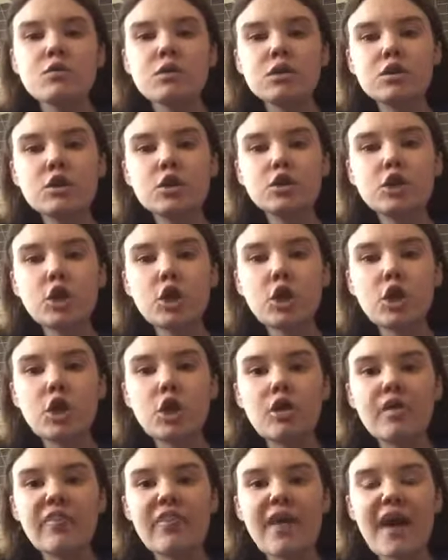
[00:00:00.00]
Return to
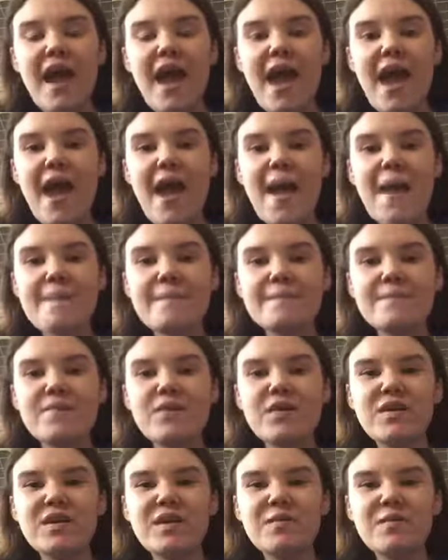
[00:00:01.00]
Earth, and
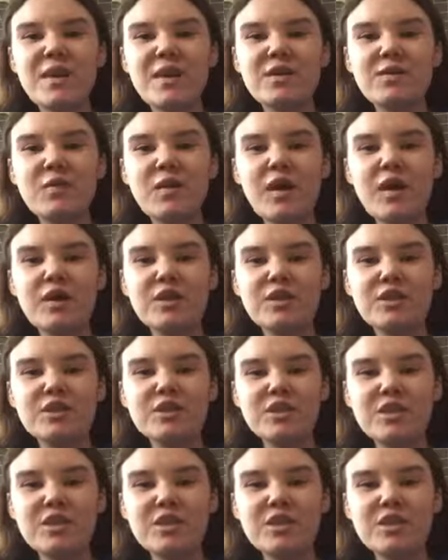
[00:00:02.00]
pretty much, well,